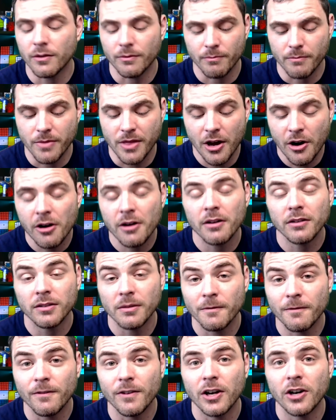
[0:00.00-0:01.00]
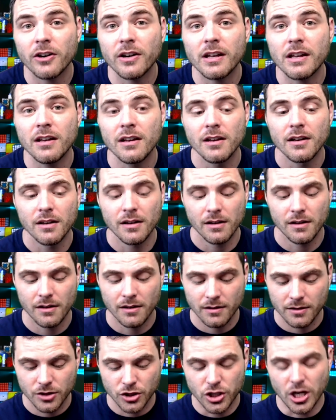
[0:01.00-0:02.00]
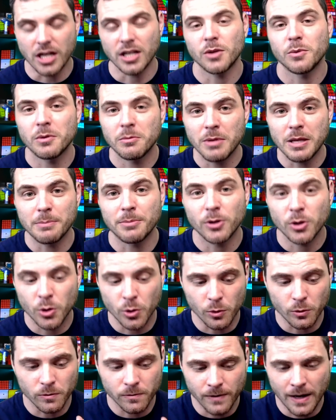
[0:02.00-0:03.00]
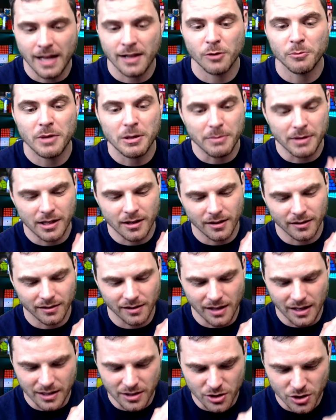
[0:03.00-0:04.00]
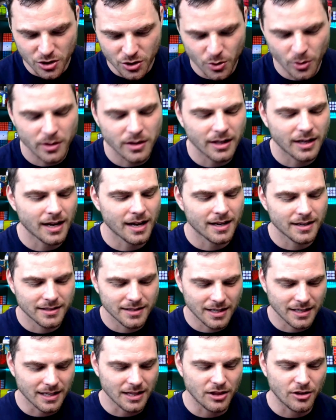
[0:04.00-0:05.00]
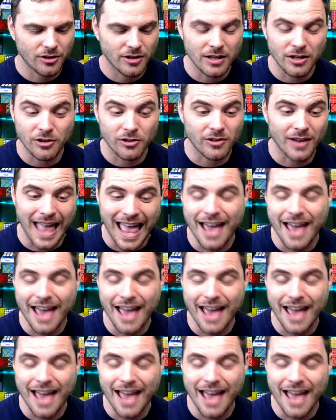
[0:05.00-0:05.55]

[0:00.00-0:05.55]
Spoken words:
there are some very genuine people who follow me because they enjoy the content and they're here